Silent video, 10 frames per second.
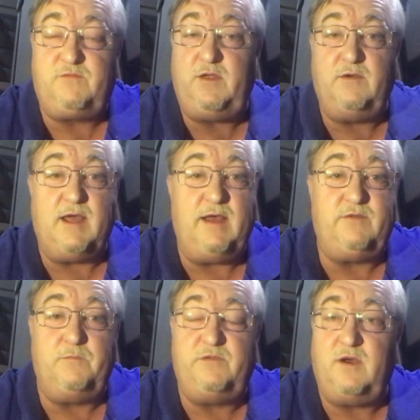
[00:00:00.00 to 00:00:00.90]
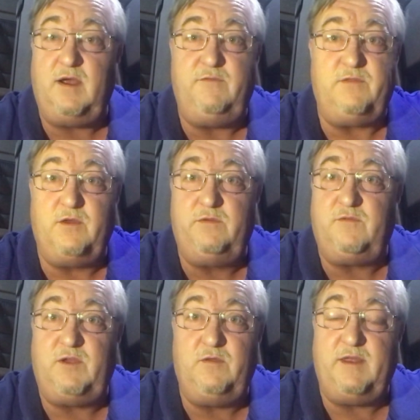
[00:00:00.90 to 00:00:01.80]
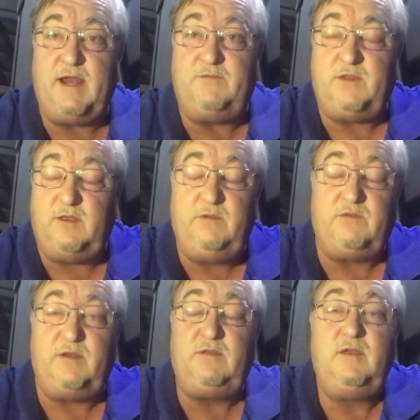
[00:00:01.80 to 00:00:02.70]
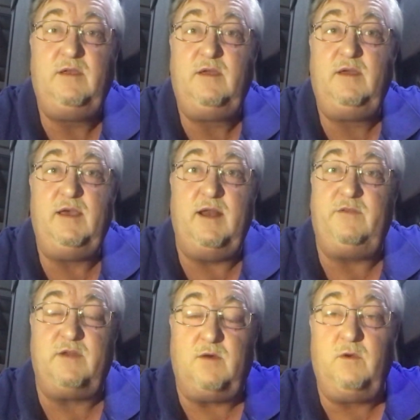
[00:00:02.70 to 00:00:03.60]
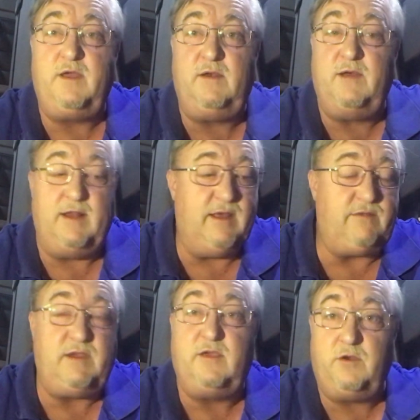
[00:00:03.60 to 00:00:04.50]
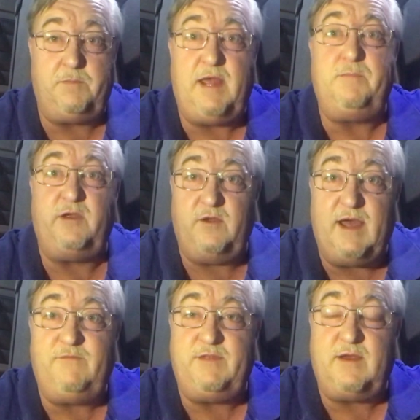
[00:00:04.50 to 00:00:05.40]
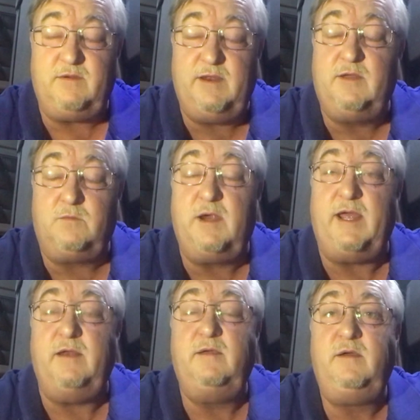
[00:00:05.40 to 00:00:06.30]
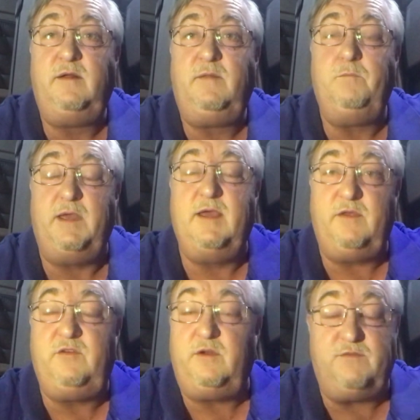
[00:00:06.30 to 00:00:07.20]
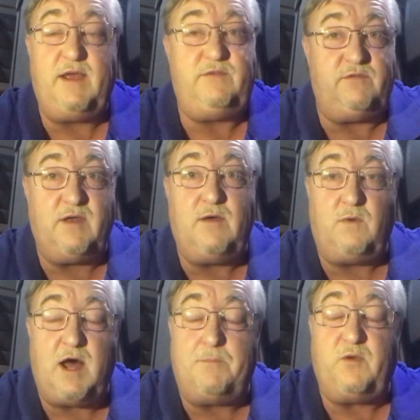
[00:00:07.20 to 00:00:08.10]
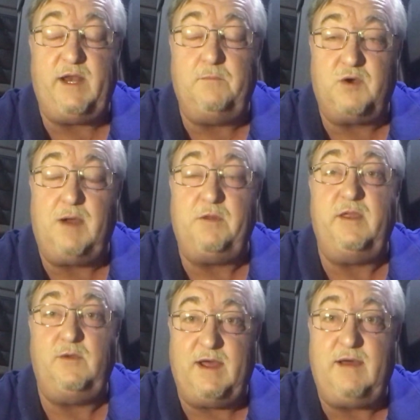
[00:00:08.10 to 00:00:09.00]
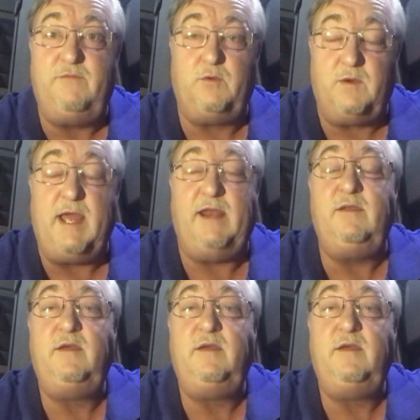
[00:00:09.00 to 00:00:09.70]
for you guys. I'm sorry for those of you that have to use it and it's not working right. Like I say, go to paper. You have that legal right. Because your device is not operating properly, you have the right